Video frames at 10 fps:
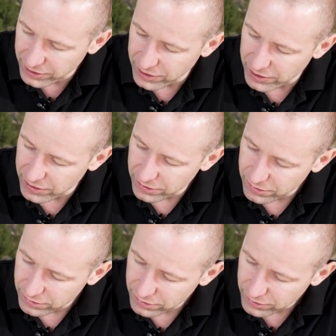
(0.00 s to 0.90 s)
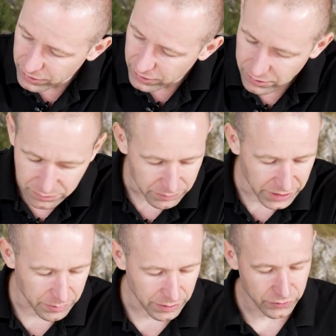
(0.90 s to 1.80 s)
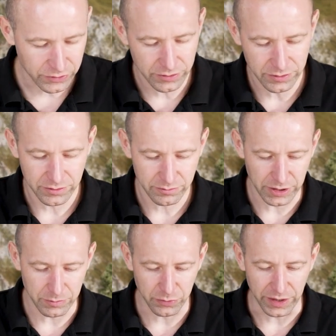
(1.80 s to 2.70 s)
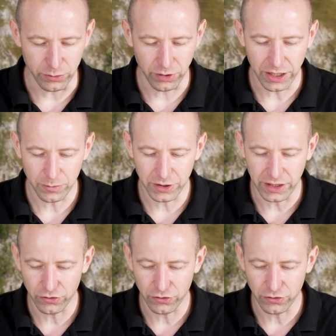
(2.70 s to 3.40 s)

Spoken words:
is also shown here. Then you can use both mice